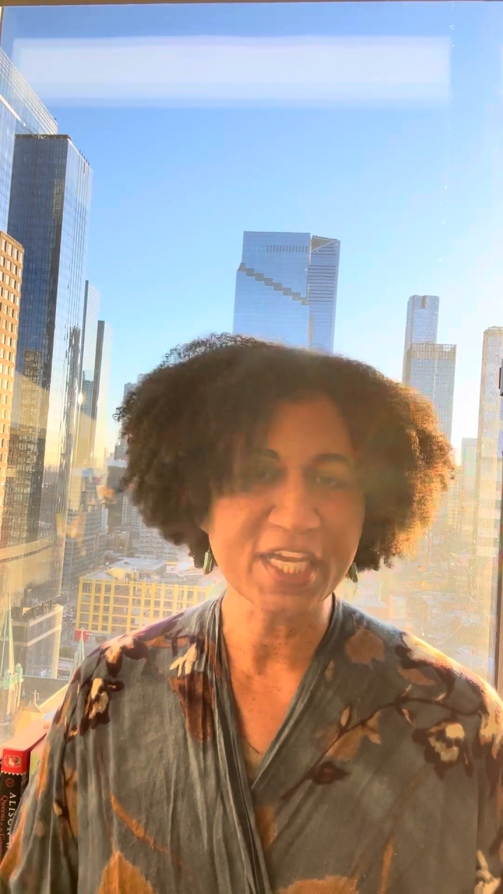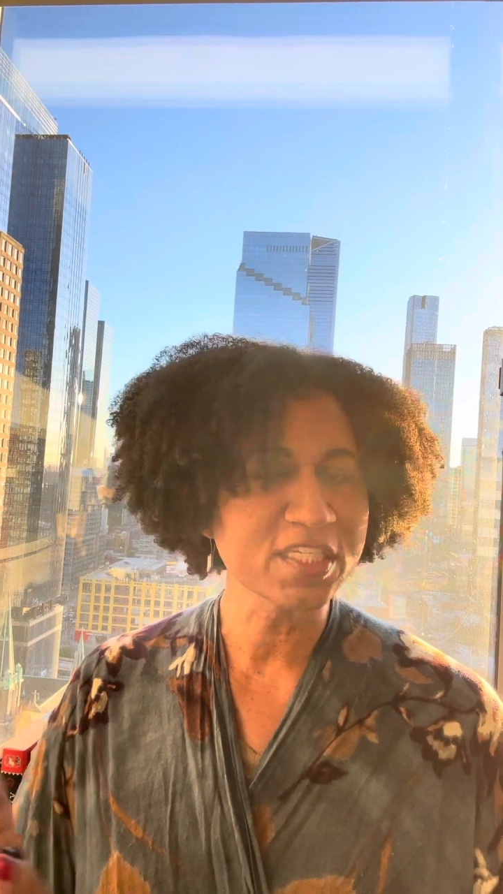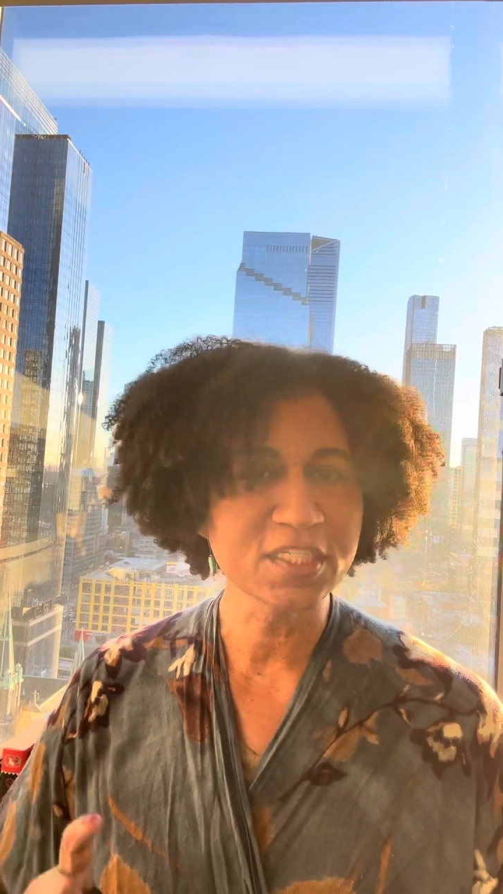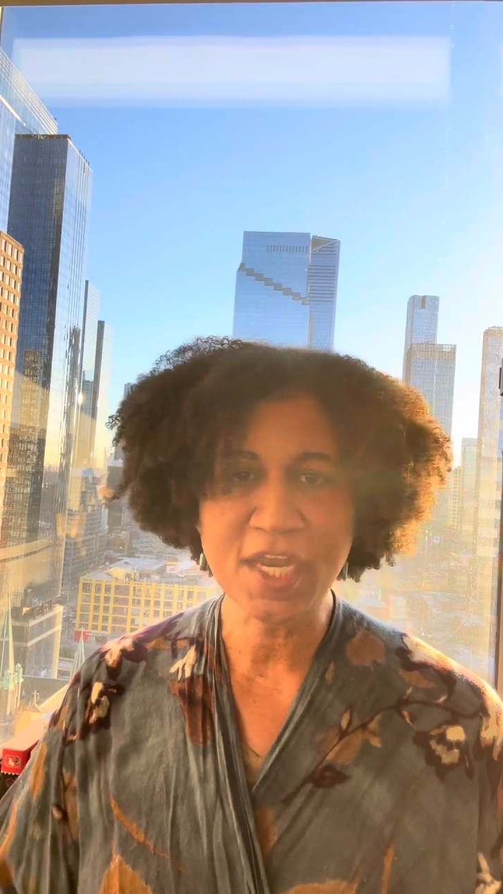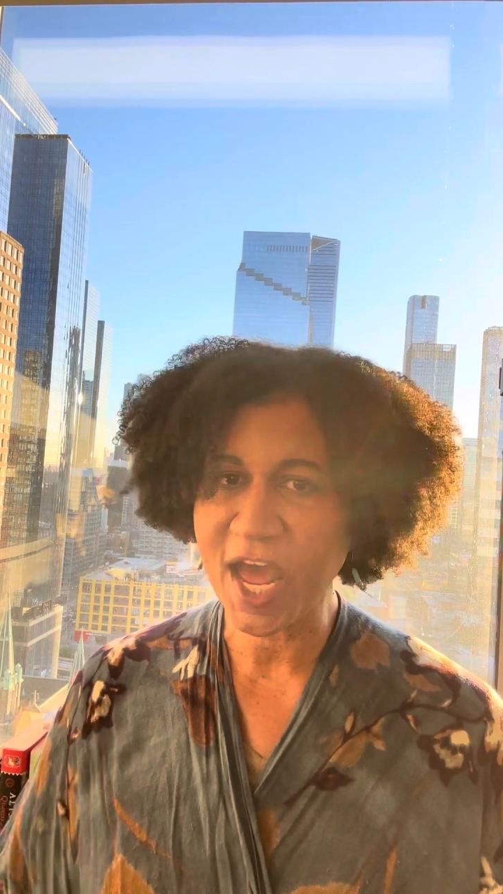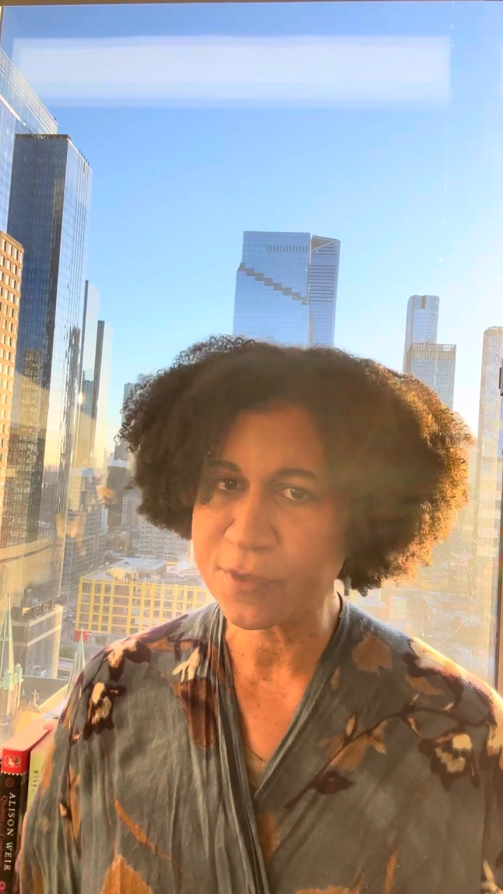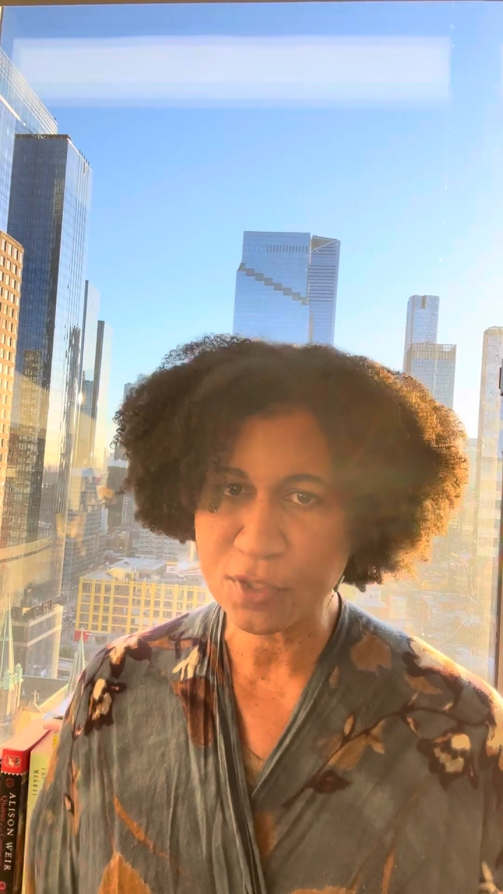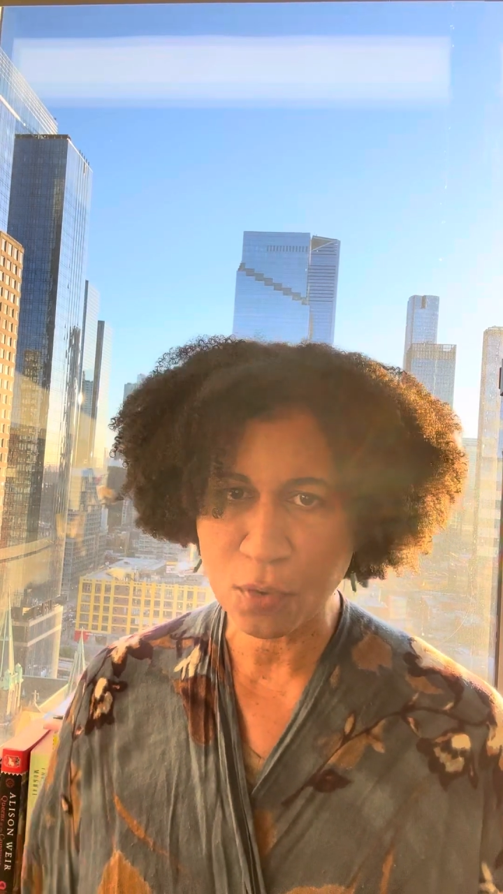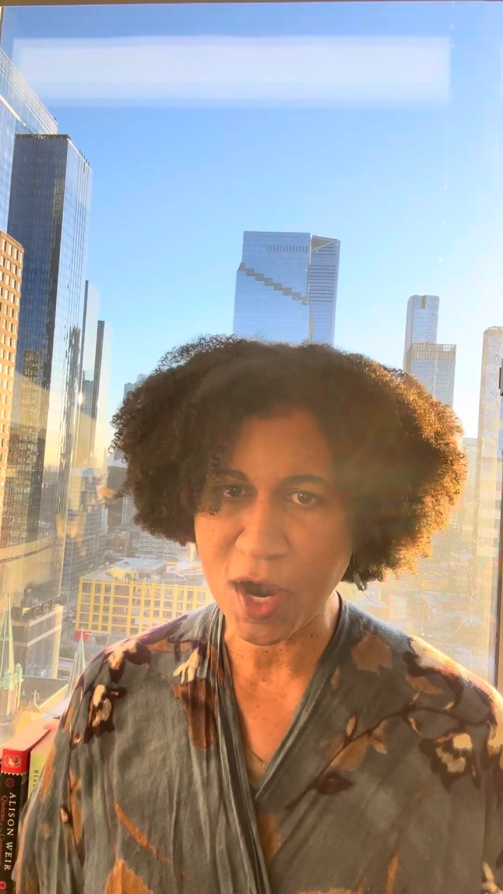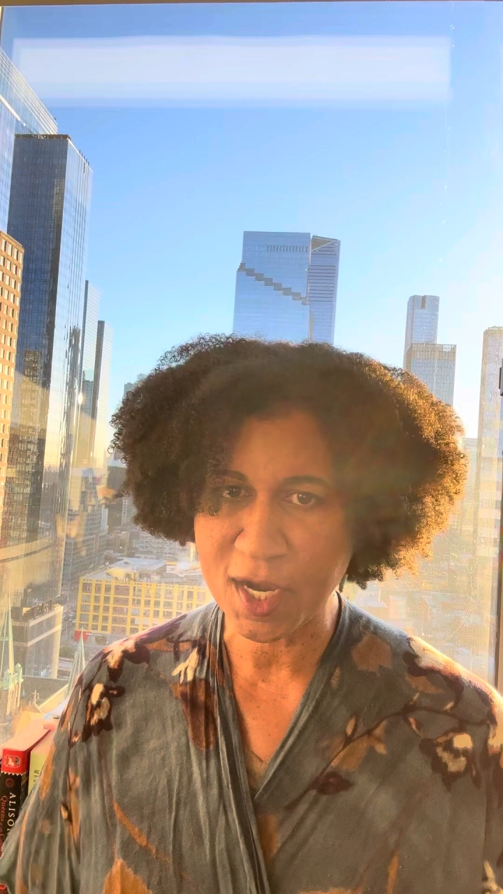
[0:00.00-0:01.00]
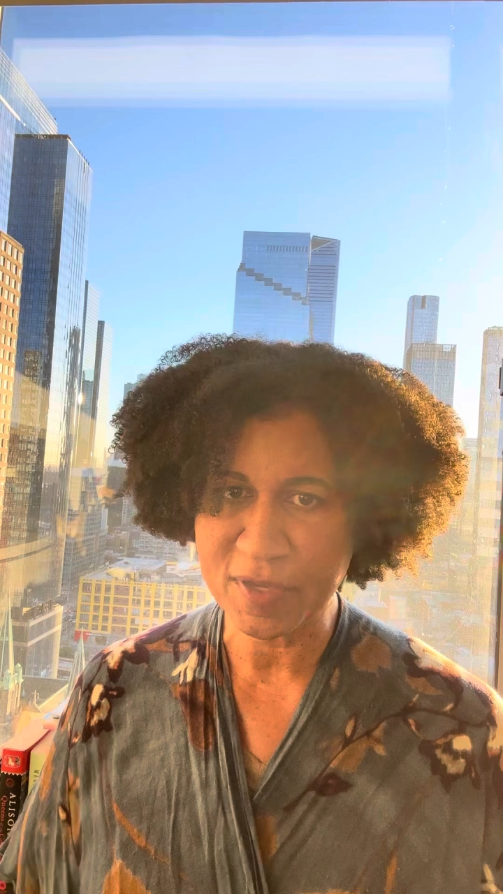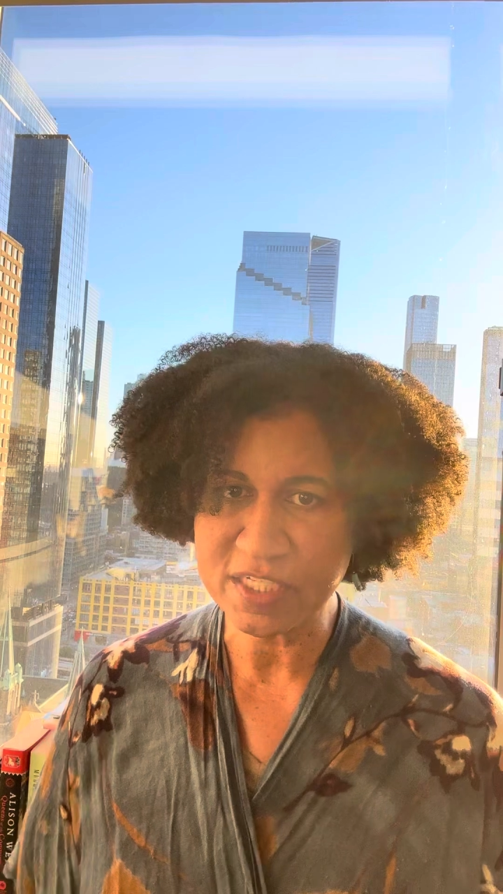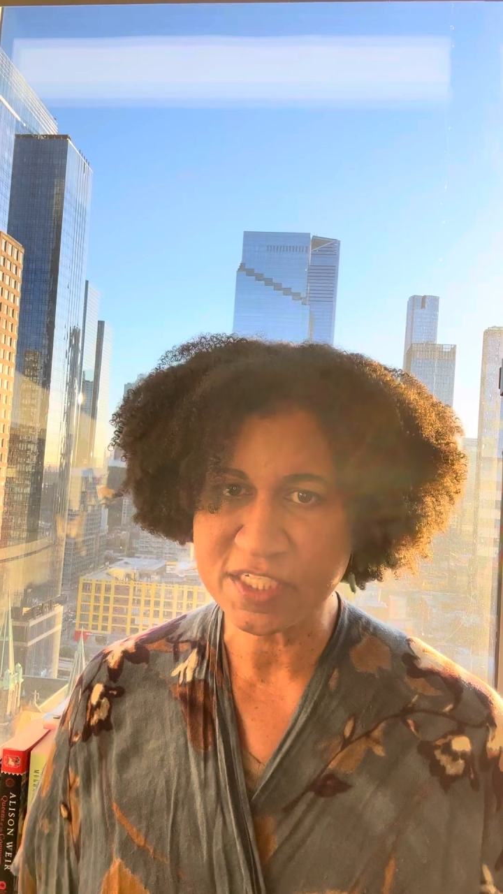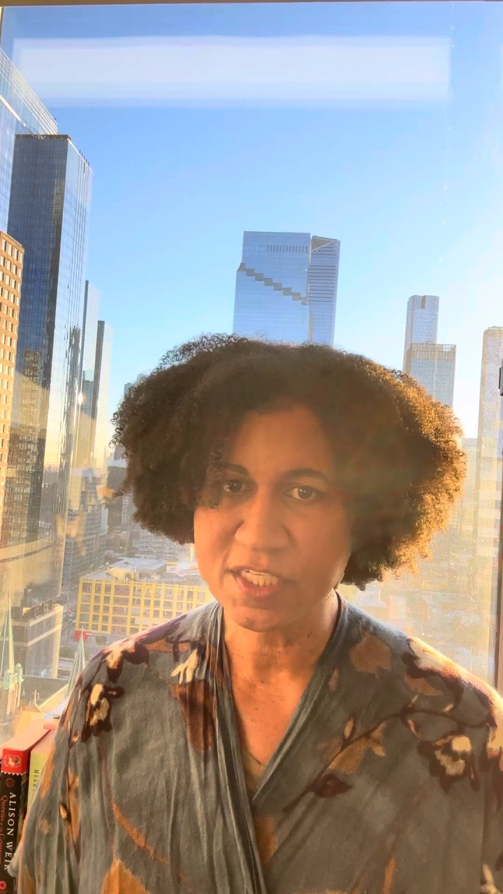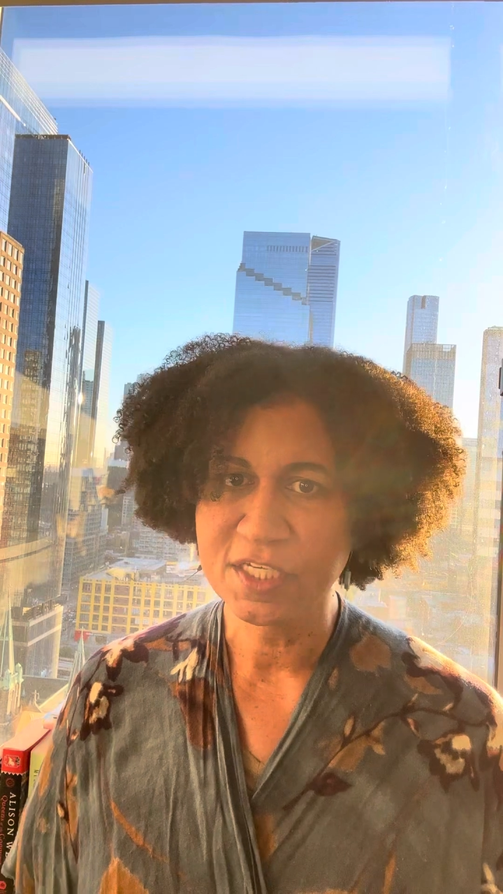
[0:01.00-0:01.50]
is not a
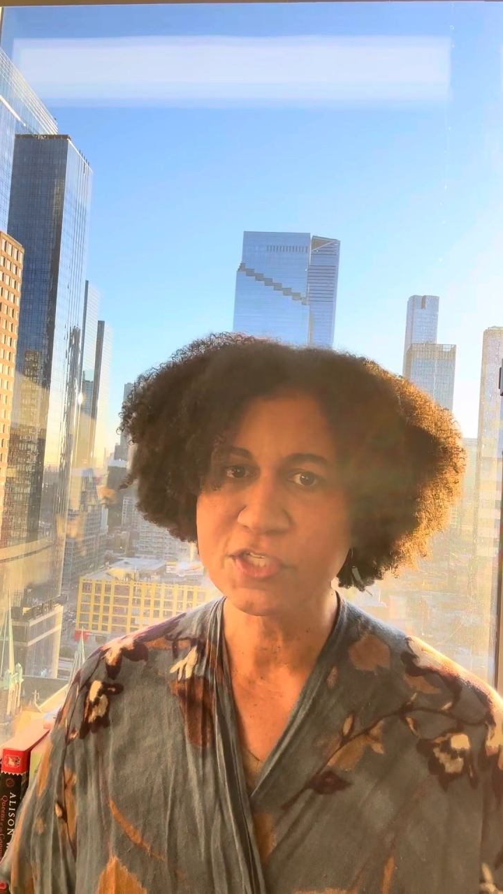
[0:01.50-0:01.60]
requirement